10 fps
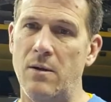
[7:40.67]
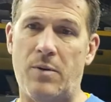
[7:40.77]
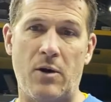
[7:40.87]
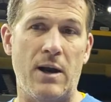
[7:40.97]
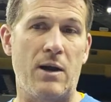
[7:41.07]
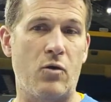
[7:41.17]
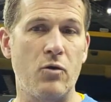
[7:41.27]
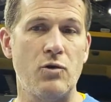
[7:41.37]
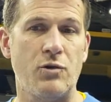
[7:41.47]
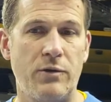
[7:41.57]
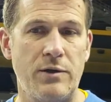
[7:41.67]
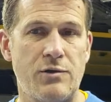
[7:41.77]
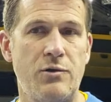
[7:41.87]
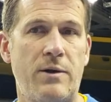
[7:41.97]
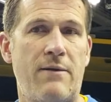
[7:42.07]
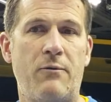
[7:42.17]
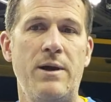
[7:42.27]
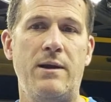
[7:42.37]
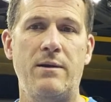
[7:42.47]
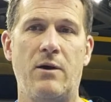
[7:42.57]
part of how crucial this 2.5
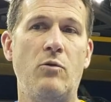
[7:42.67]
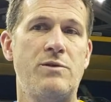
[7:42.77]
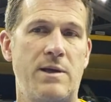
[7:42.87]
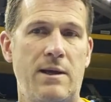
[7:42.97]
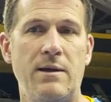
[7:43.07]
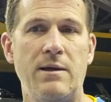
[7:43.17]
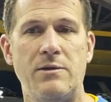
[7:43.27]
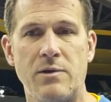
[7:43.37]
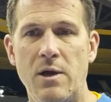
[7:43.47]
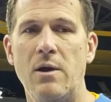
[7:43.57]
week homestand is.